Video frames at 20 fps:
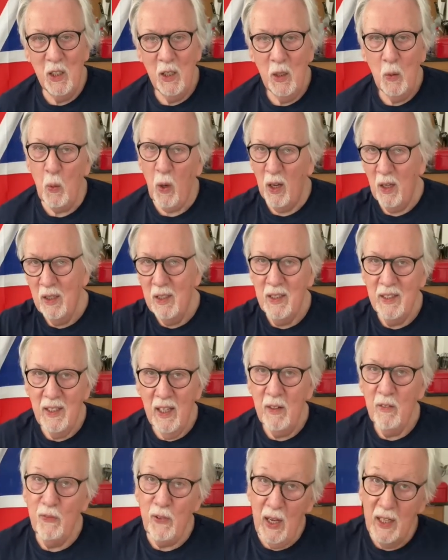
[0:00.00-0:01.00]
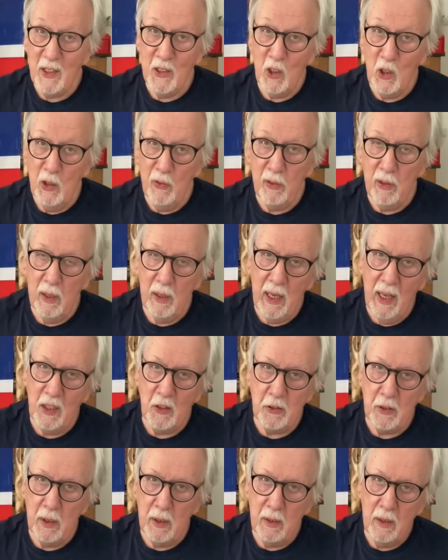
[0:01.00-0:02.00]
Well, Vancouver
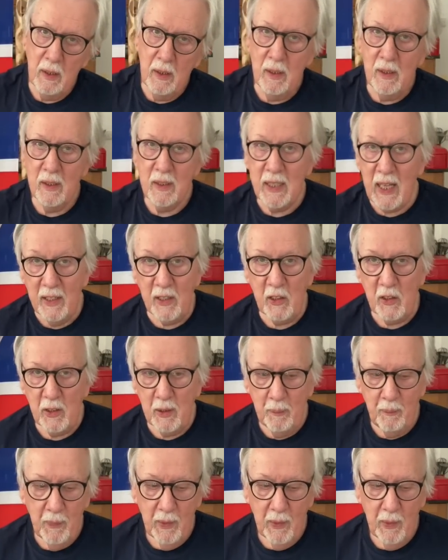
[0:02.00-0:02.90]
as in Canada.